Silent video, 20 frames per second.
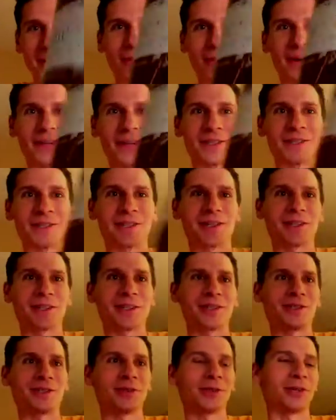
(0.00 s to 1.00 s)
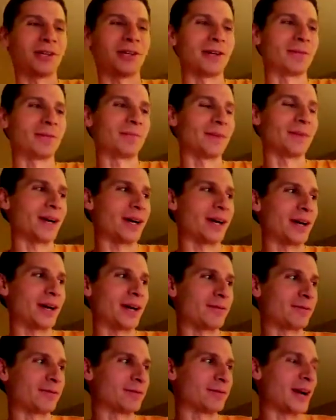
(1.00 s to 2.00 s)
I went to Trillium
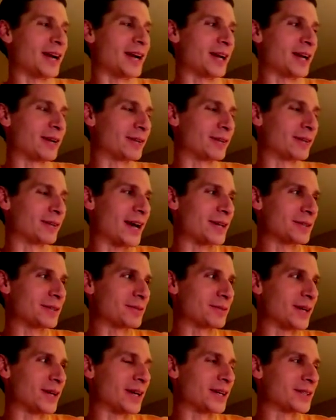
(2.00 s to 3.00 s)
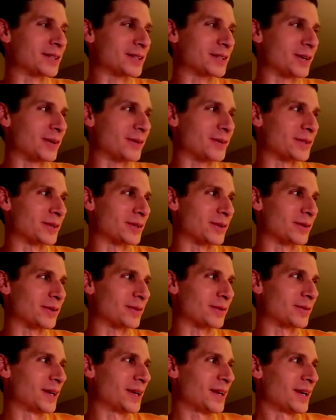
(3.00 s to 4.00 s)
Friday of last week,
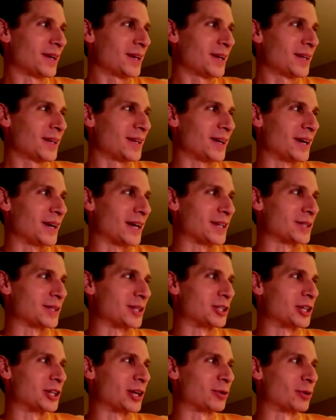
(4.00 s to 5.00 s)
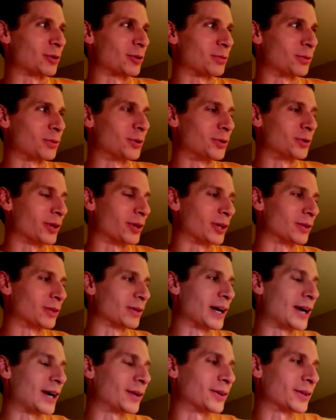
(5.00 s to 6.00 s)
so I guess the general rule with a
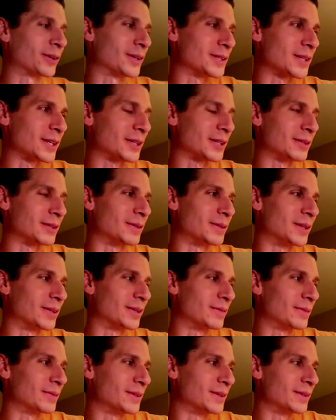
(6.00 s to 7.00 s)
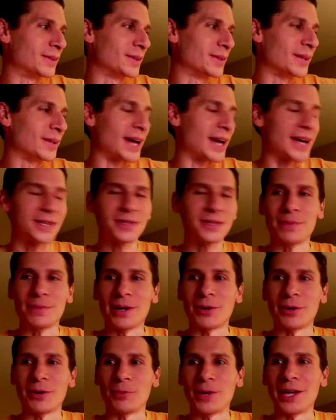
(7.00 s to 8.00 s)
growler is that it lasts
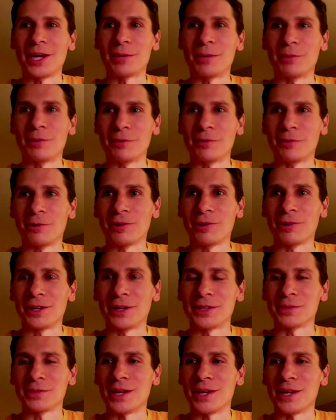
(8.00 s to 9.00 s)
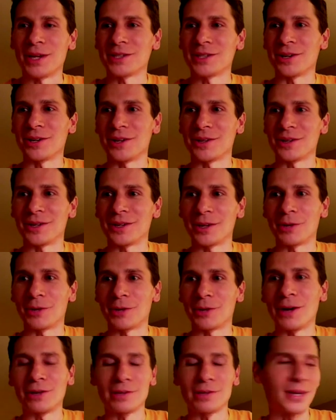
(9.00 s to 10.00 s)
about a week before things may start, the
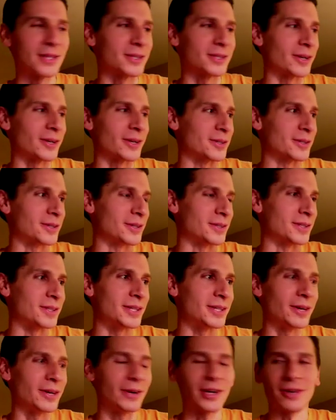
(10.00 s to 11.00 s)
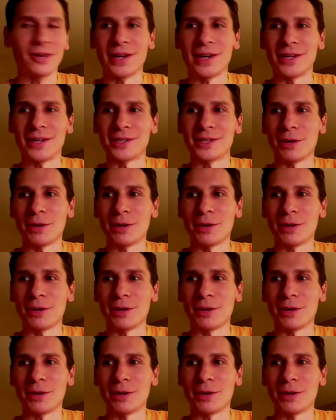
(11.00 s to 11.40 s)
quality may start to deteriorate.